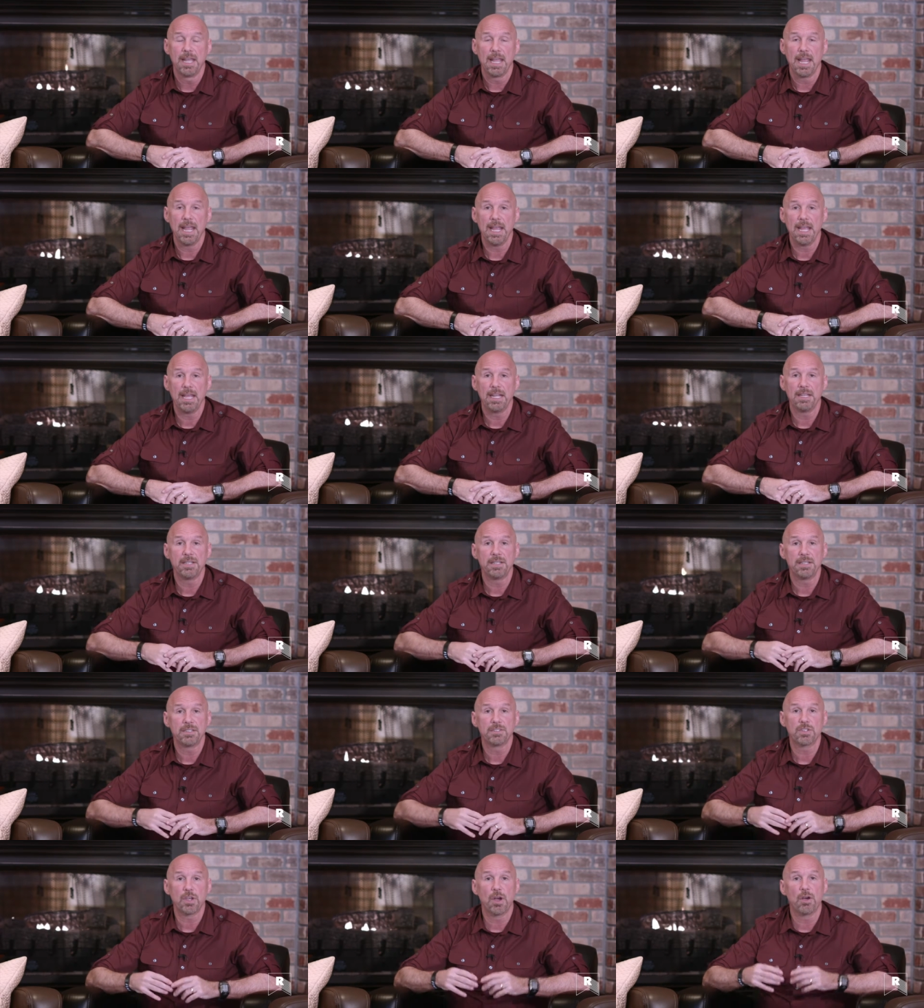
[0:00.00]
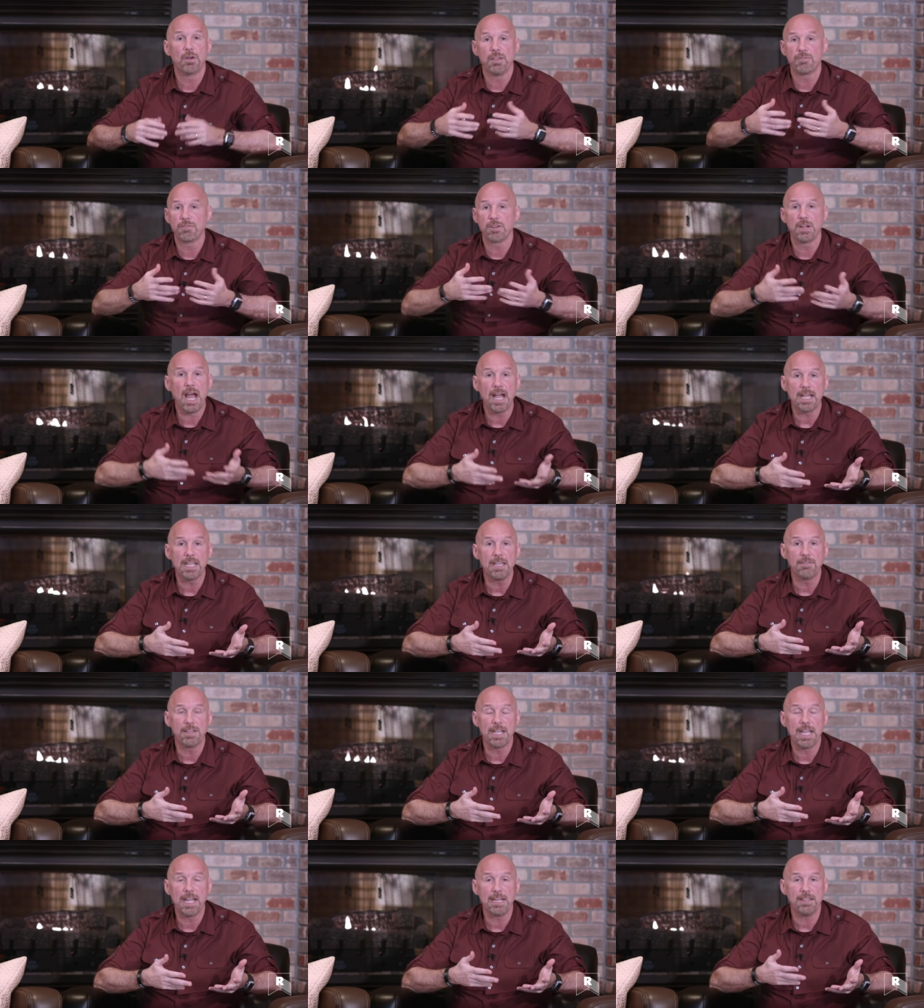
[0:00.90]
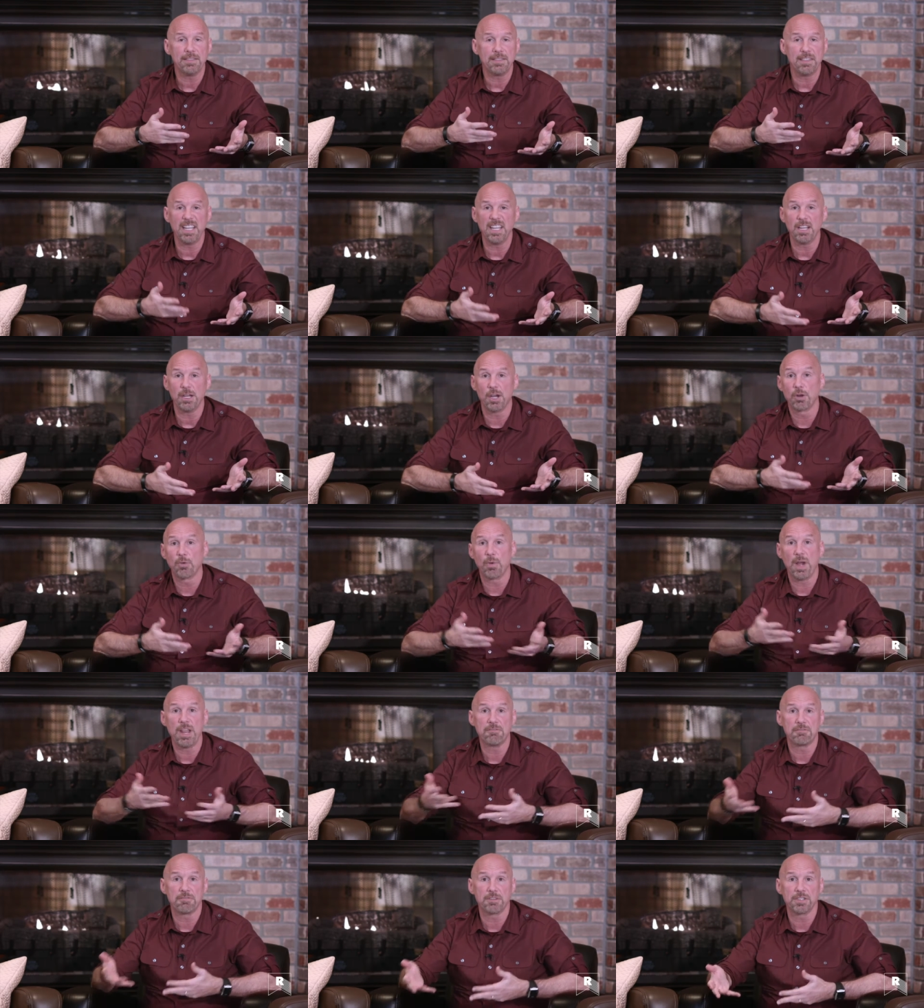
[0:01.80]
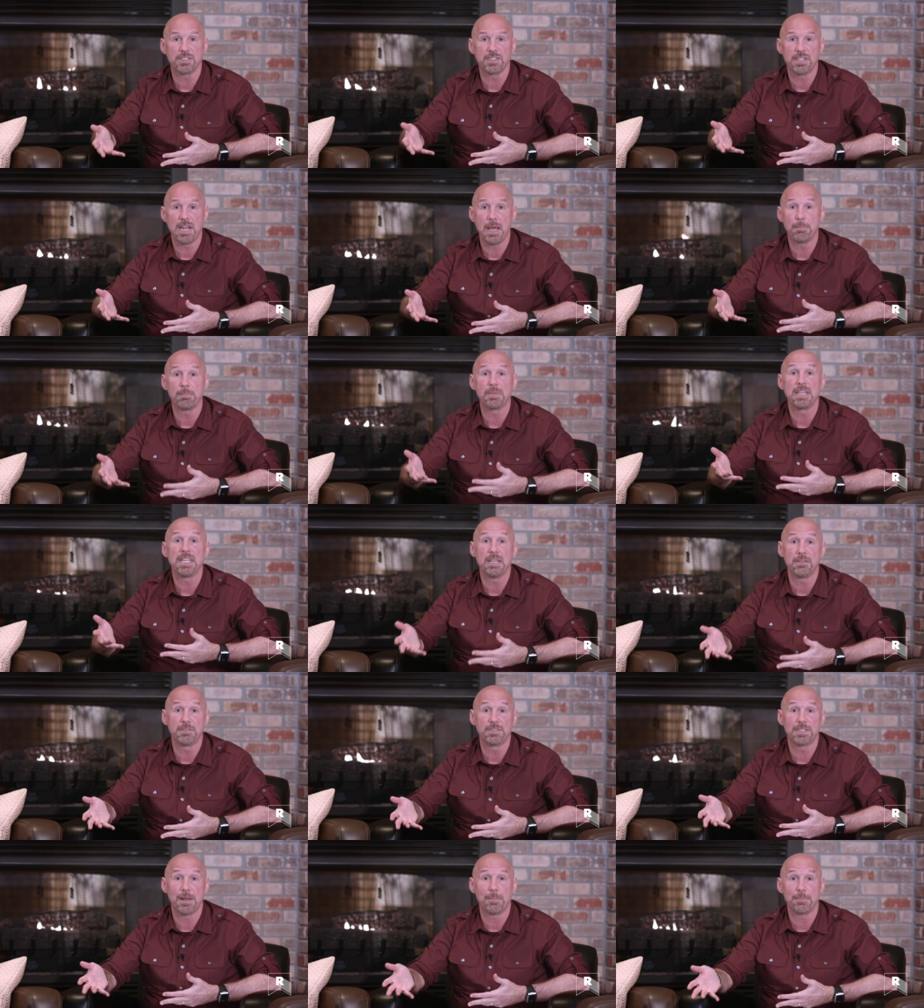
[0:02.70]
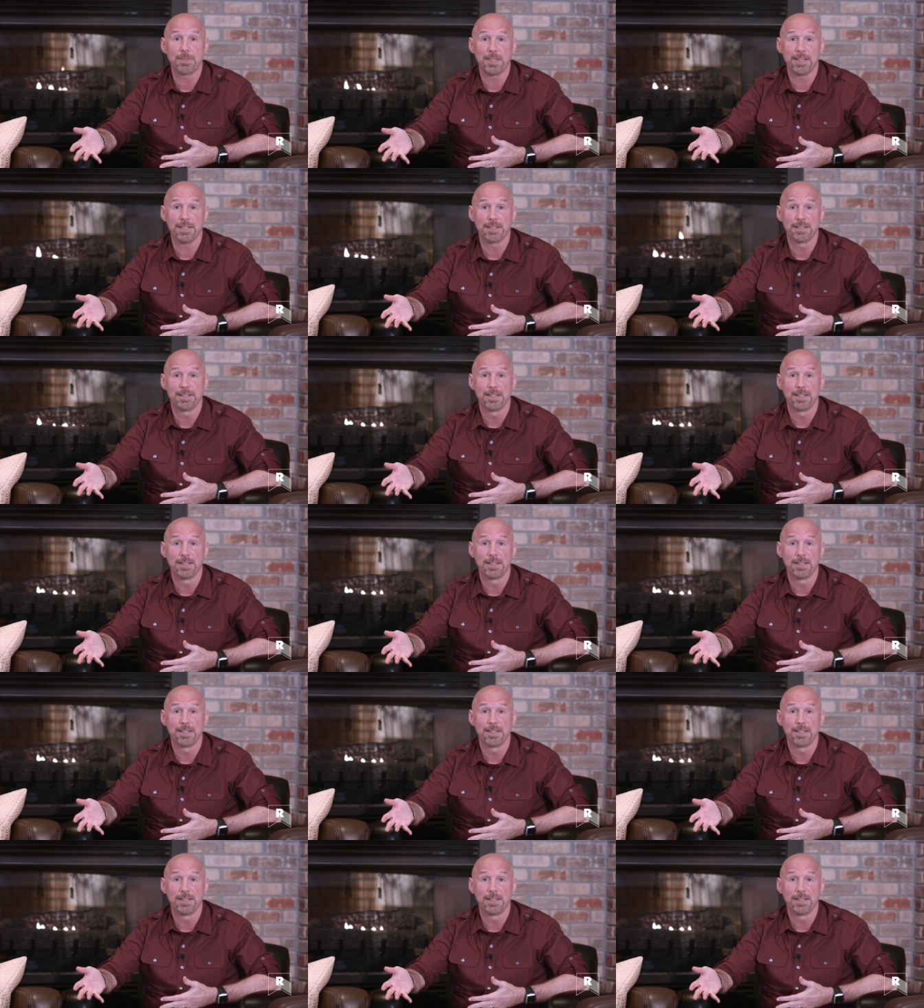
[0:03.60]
And so if you're not giving anything, a great first step, give something.